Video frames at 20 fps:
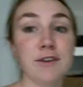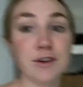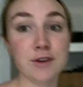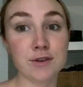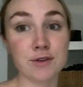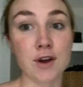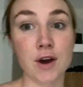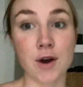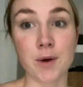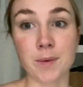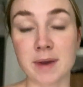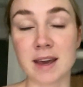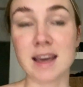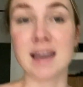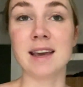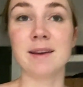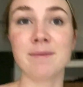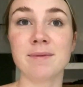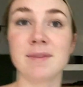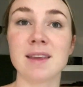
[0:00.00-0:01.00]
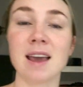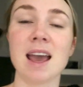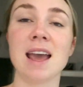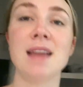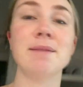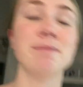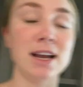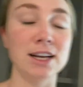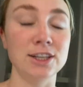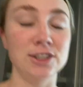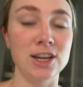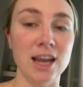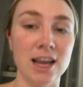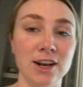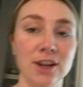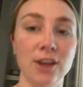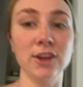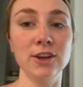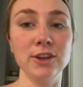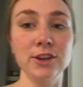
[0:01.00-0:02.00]
you know me and my
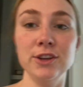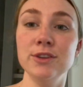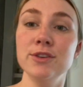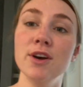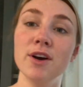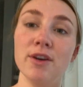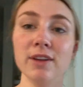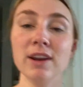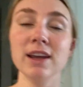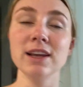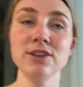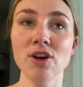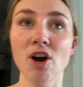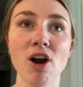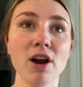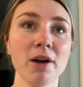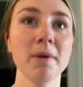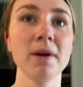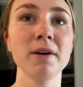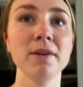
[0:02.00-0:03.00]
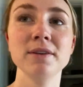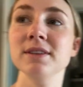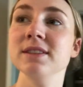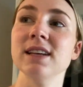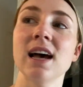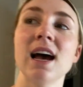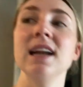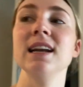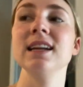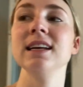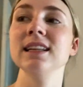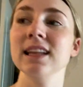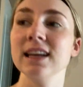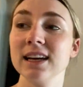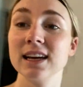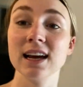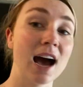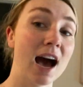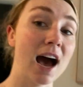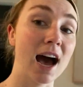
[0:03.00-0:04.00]
channel, you know that I talk about anxiety
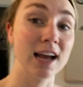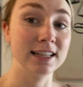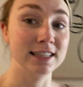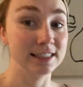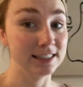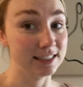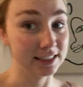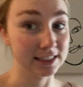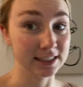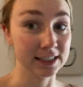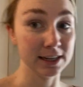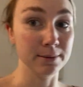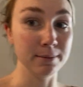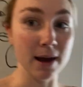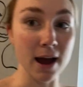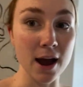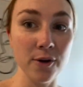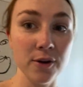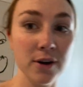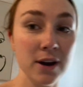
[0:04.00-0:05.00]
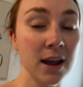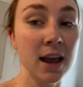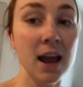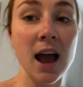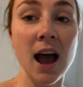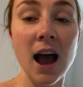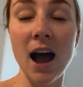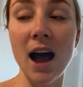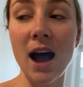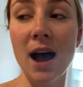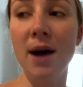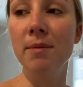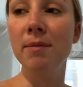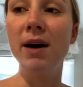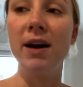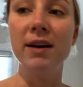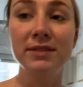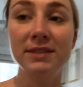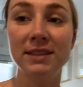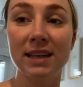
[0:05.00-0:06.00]
like a decent amount.
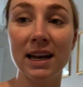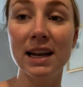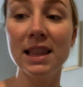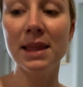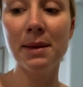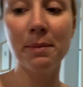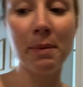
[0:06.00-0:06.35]
I've said it in the